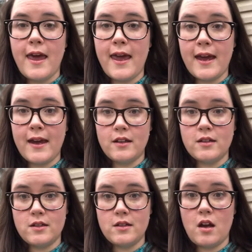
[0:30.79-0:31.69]

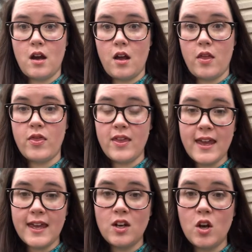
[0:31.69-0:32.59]
and
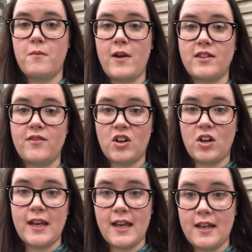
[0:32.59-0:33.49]
then at the
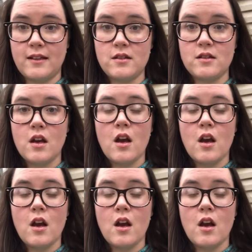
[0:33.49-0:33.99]
very end